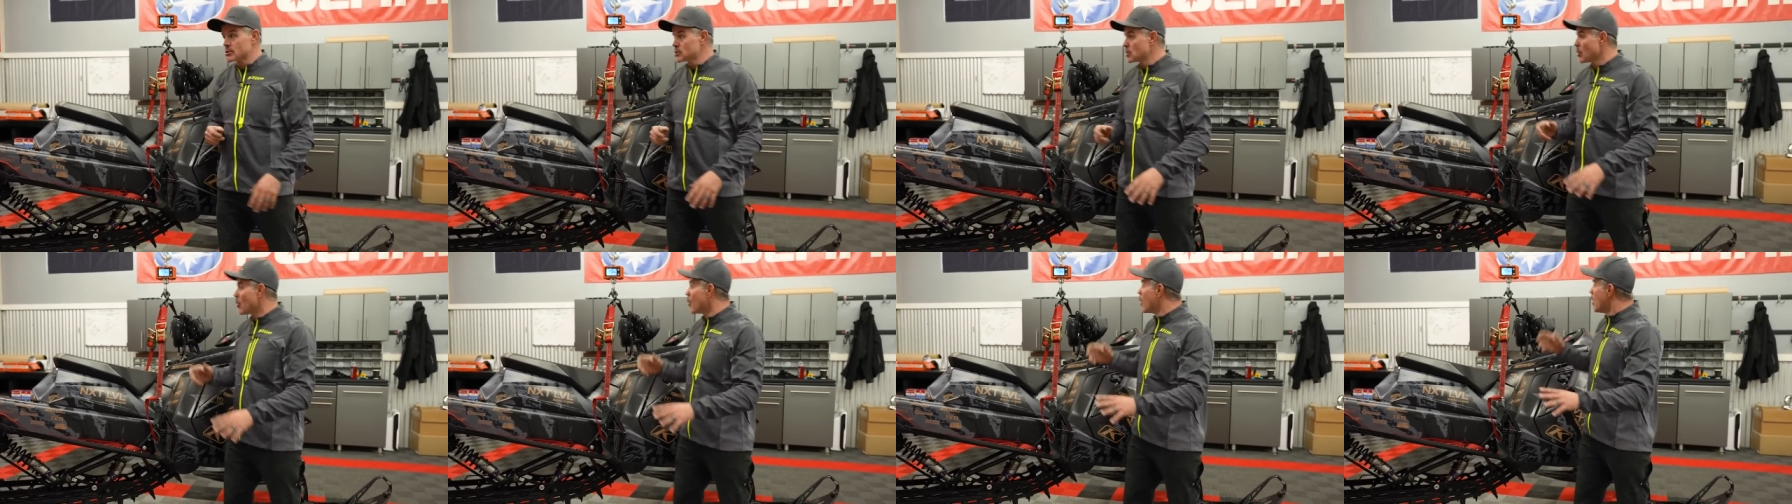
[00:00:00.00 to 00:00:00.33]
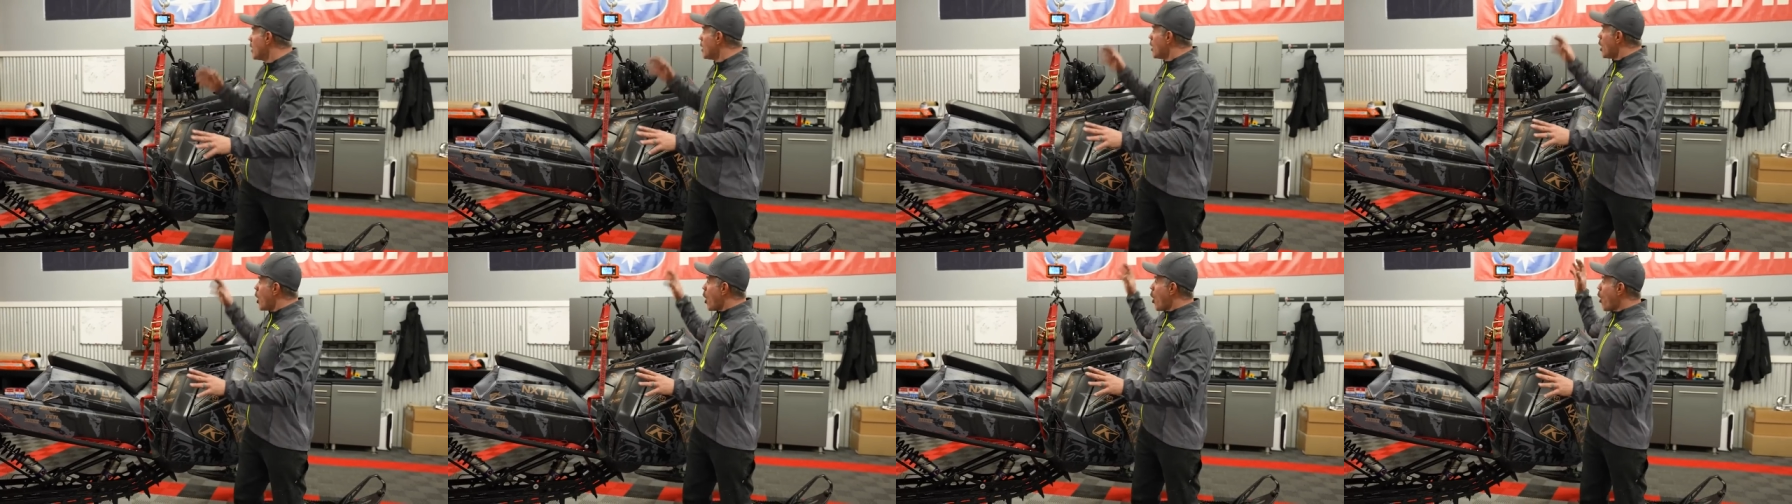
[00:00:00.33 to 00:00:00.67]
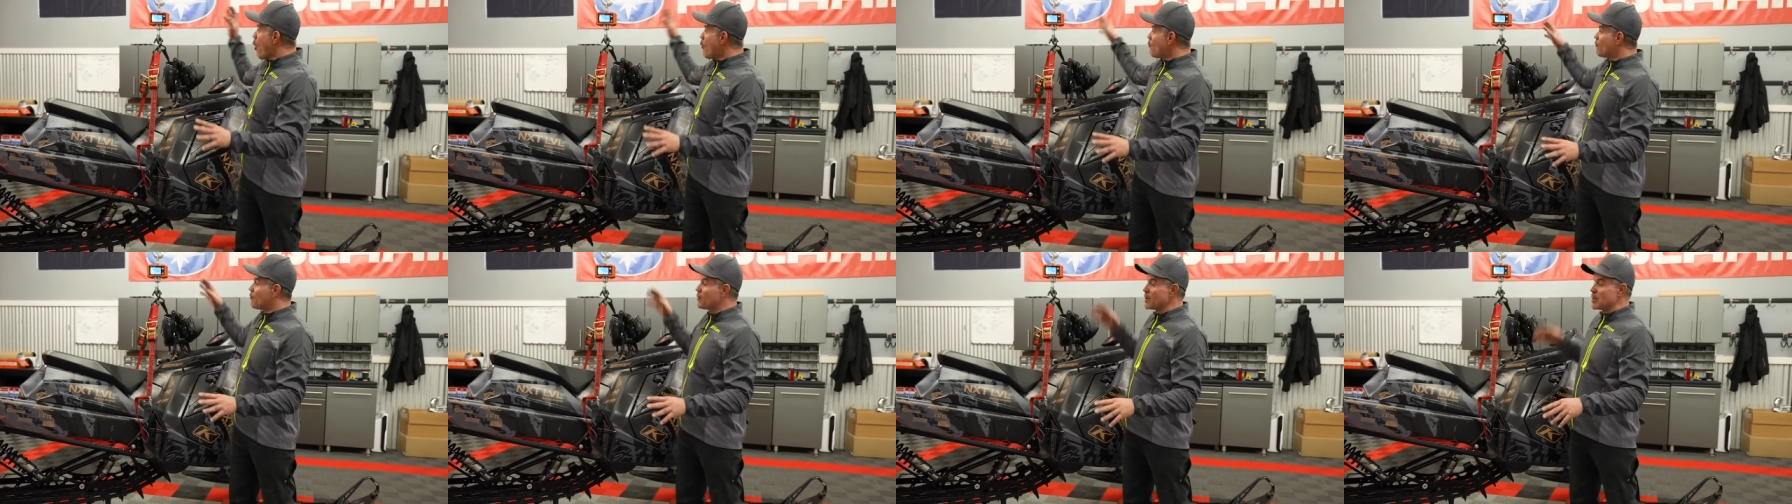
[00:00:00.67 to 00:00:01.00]
So
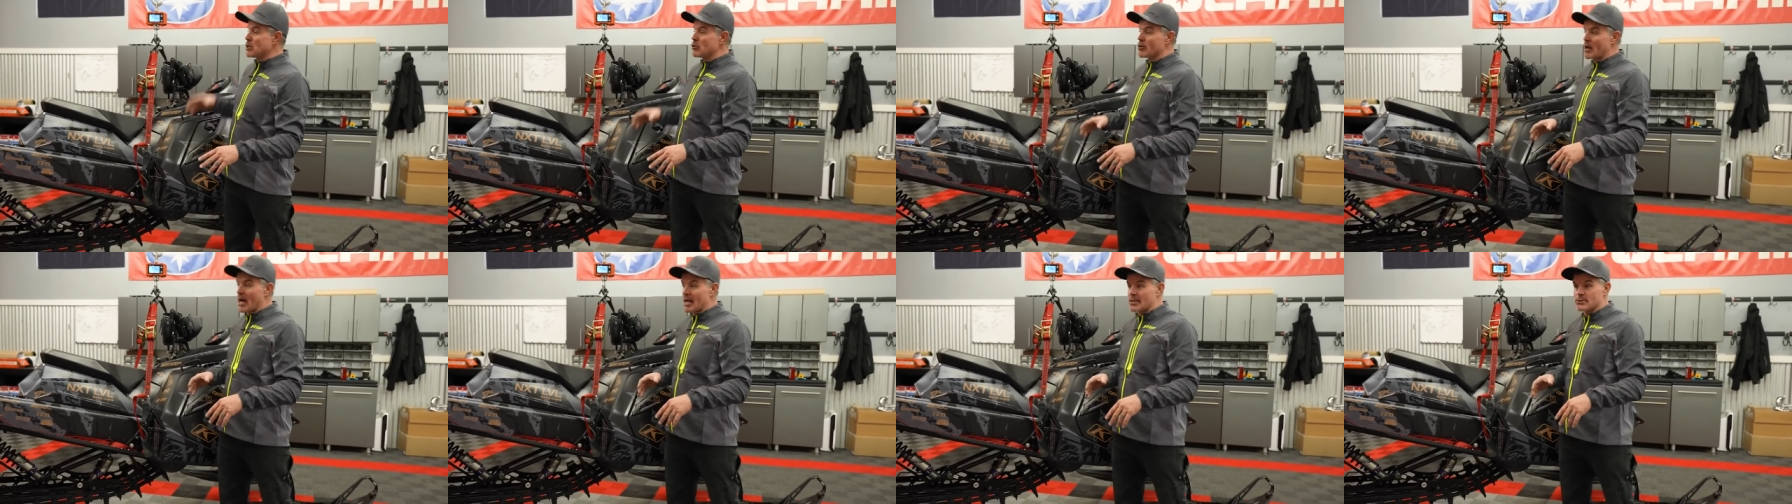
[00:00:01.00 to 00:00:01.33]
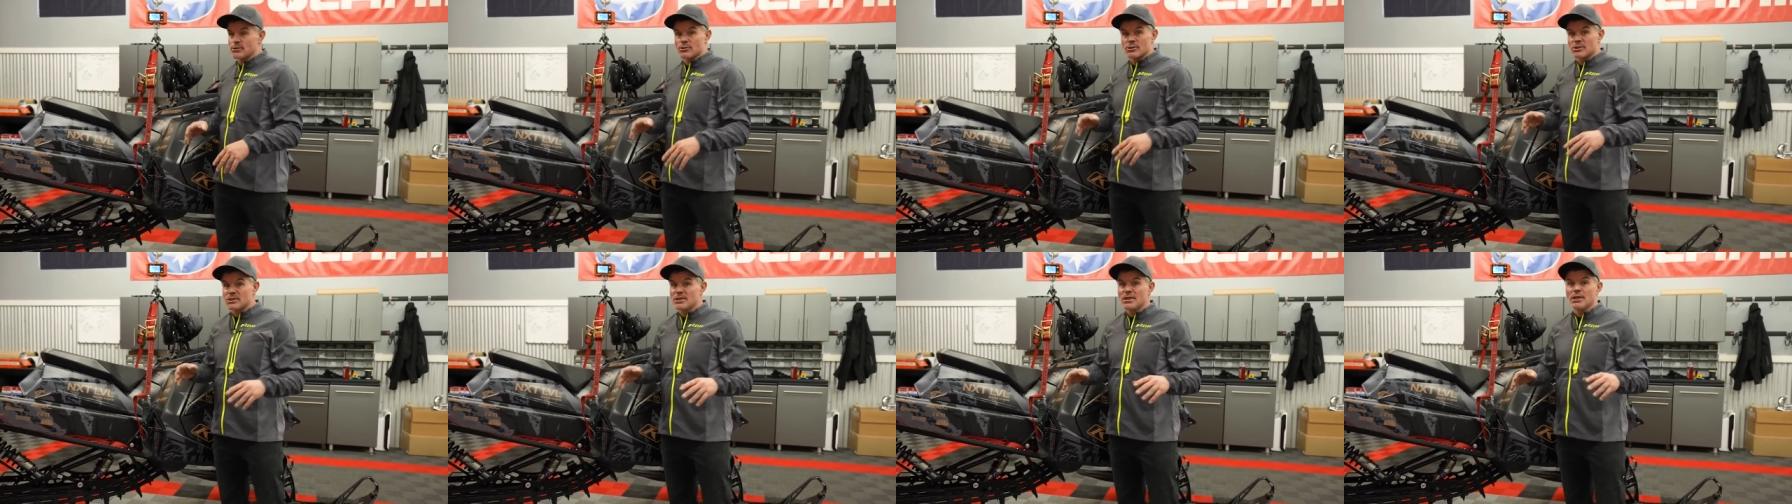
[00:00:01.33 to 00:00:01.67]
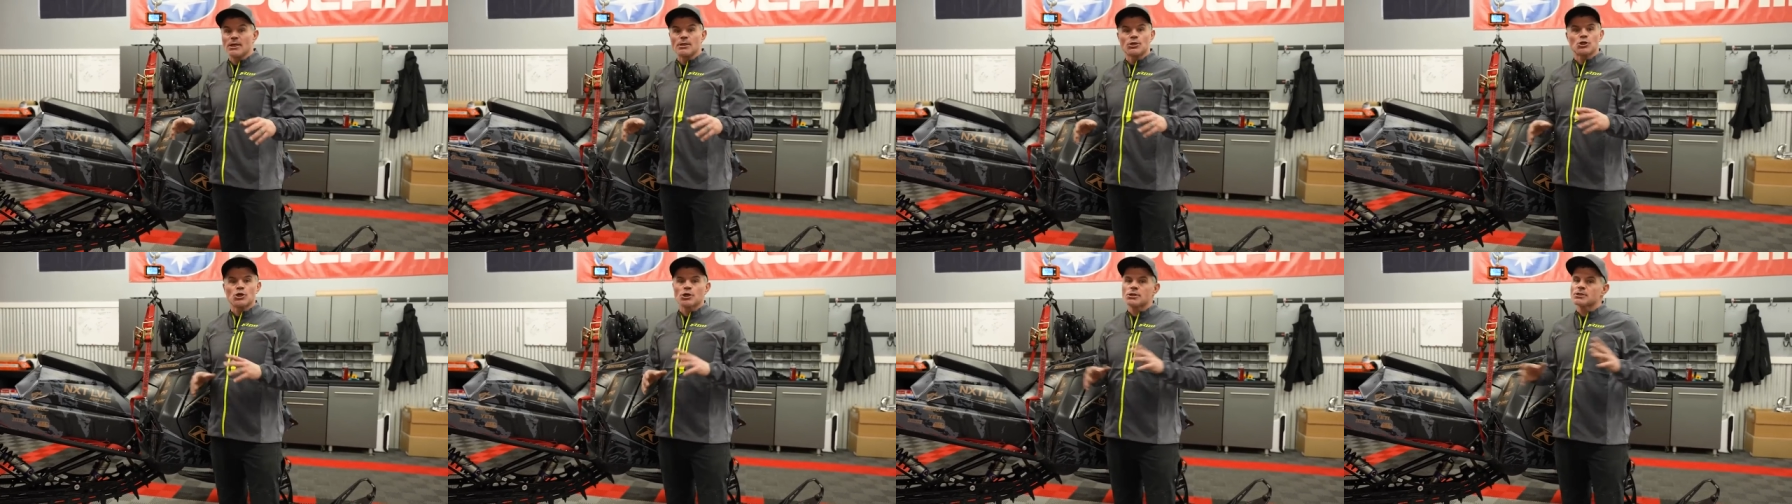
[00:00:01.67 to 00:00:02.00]
hopefully you guys are
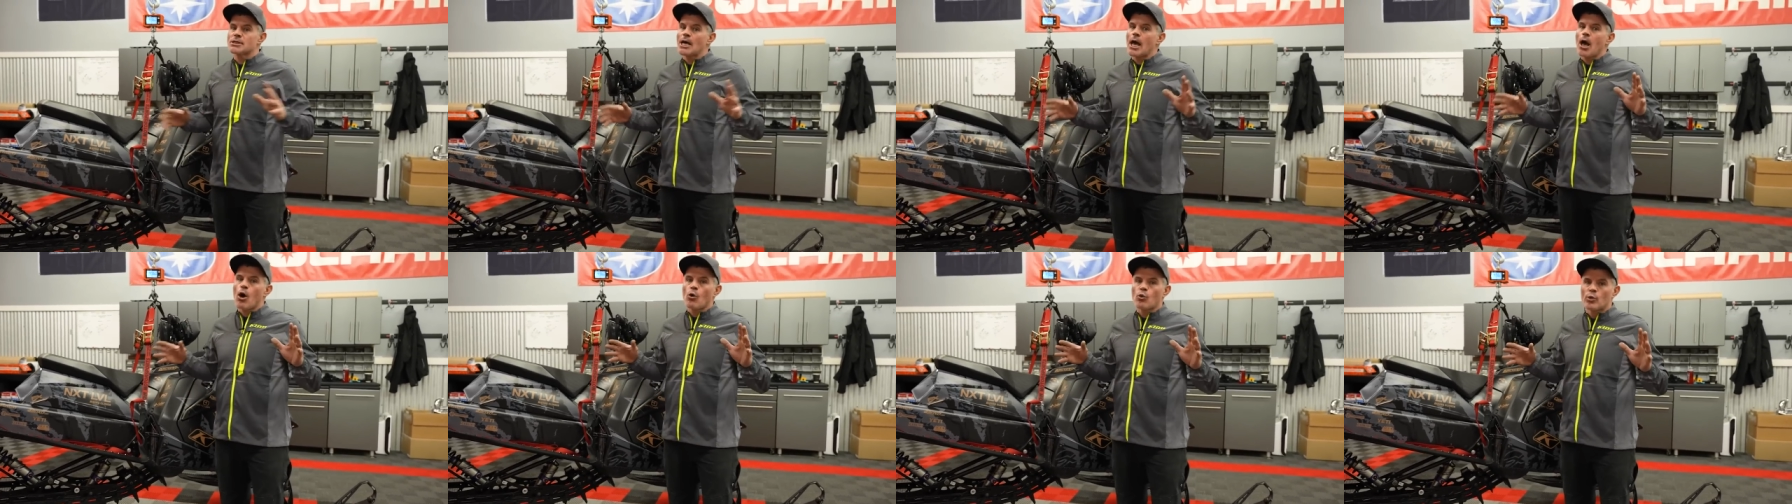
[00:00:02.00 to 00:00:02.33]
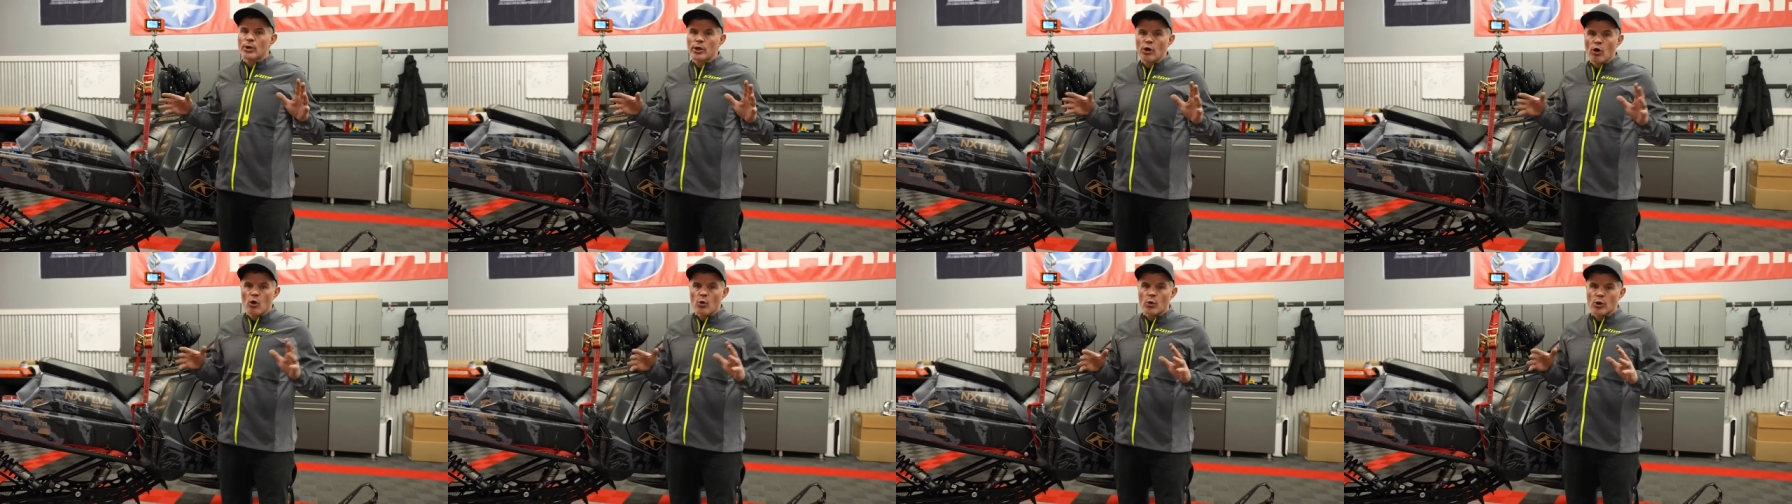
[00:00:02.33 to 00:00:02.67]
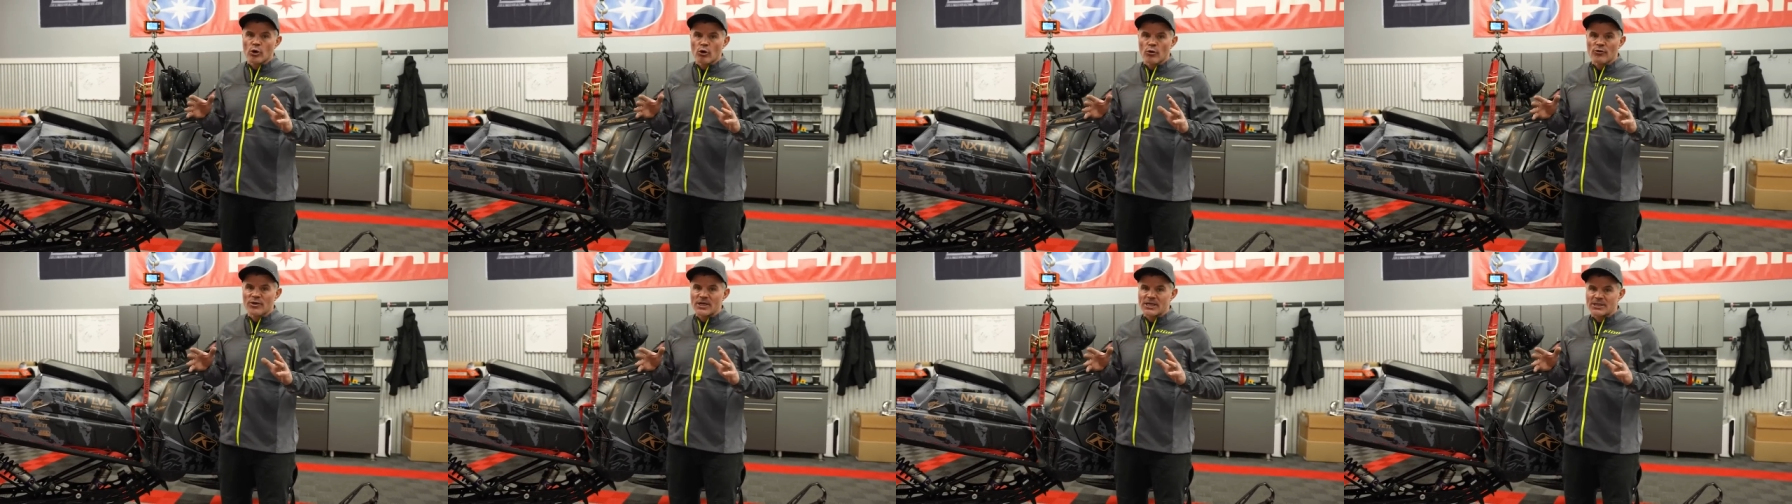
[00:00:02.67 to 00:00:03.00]
seeing just how real
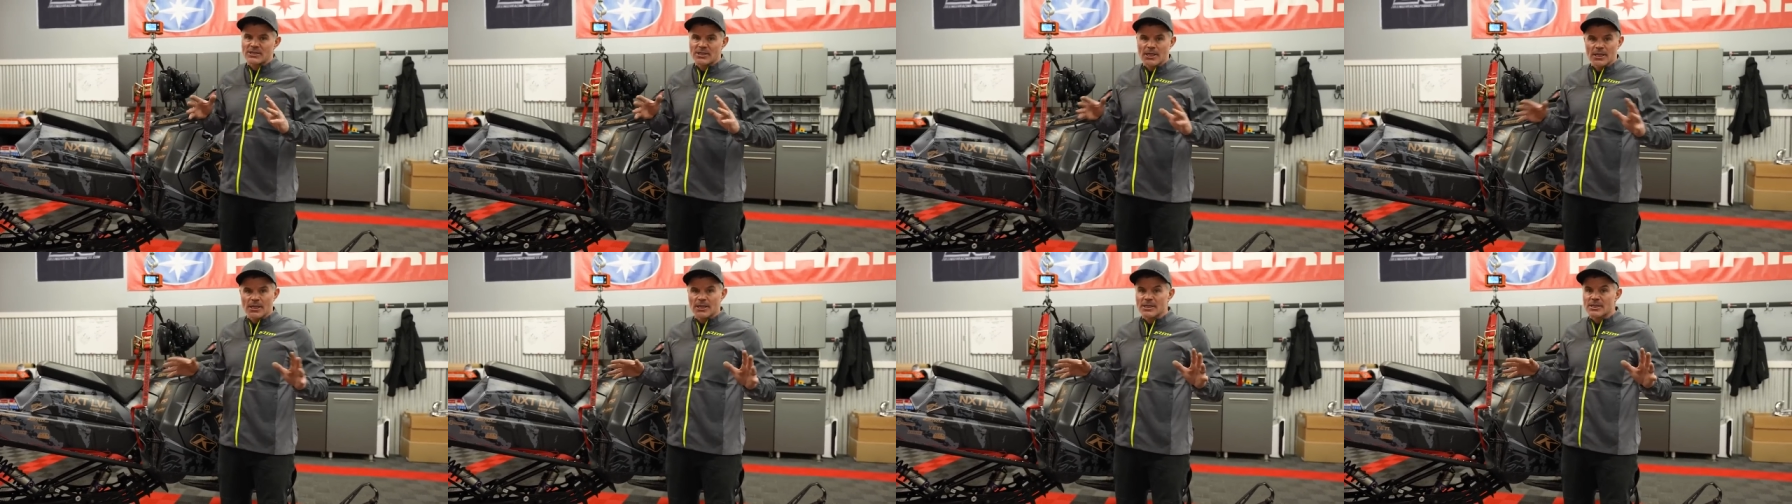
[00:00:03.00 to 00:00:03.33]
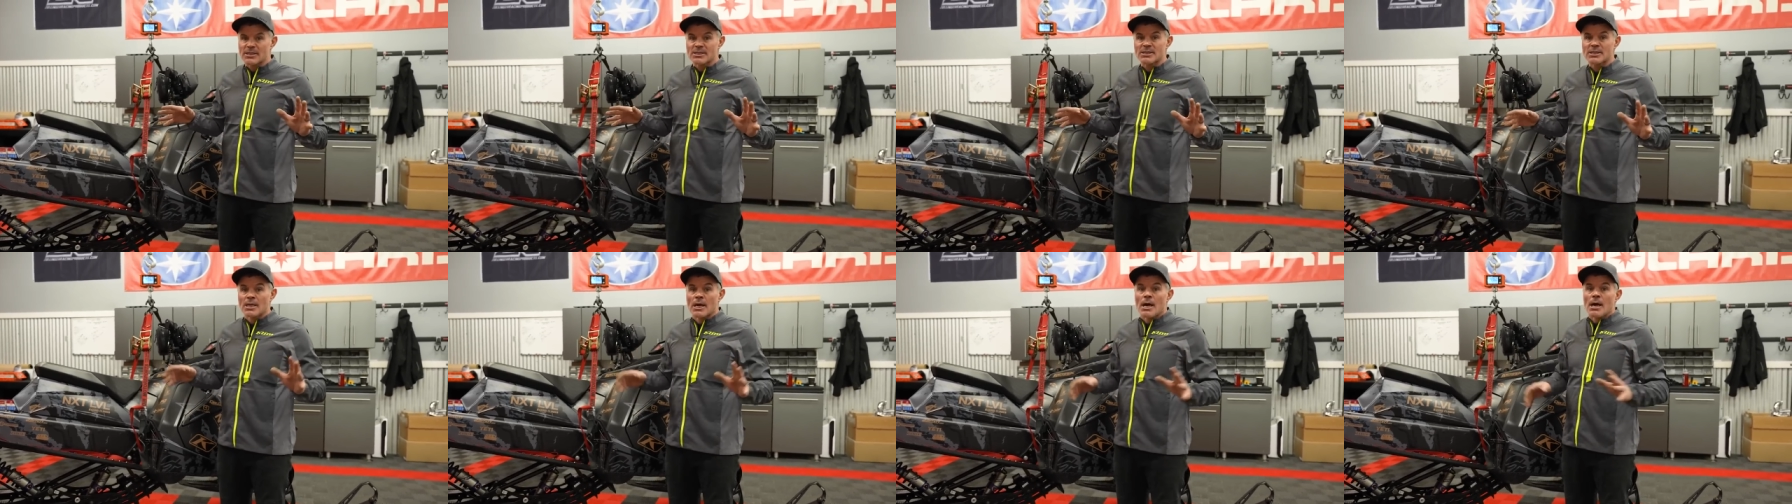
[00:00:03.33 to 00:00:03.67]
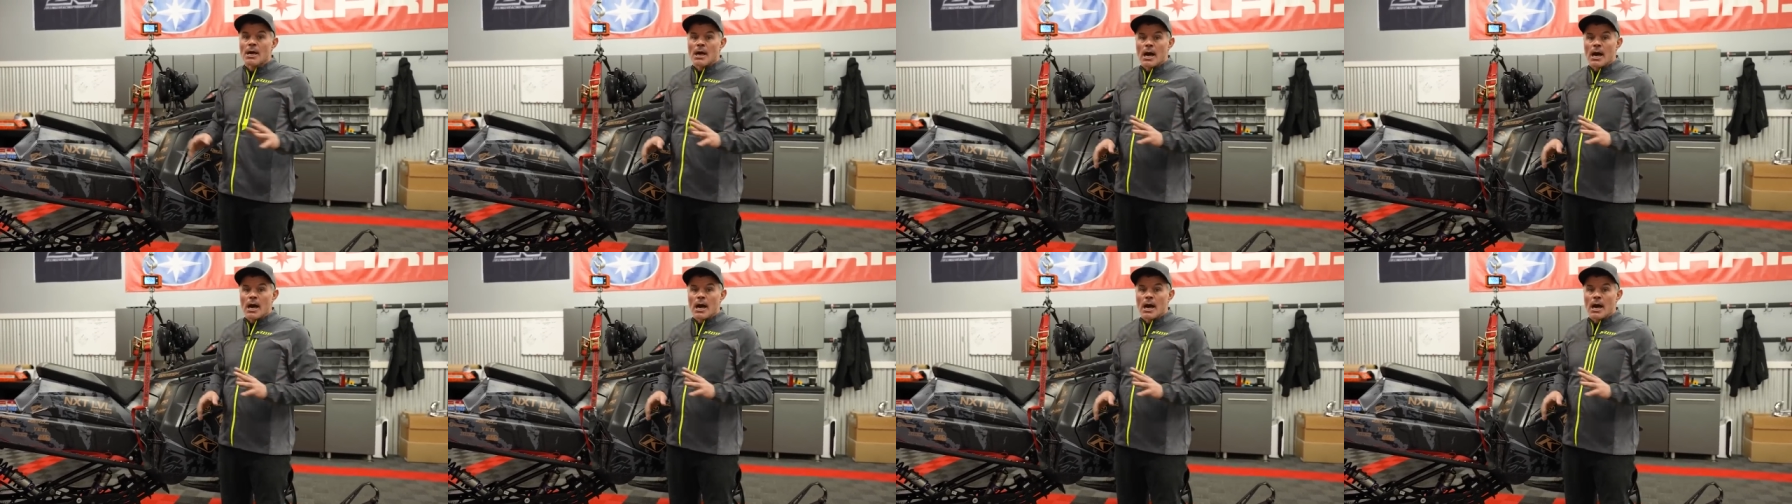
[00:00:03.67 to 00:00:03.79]
world this is.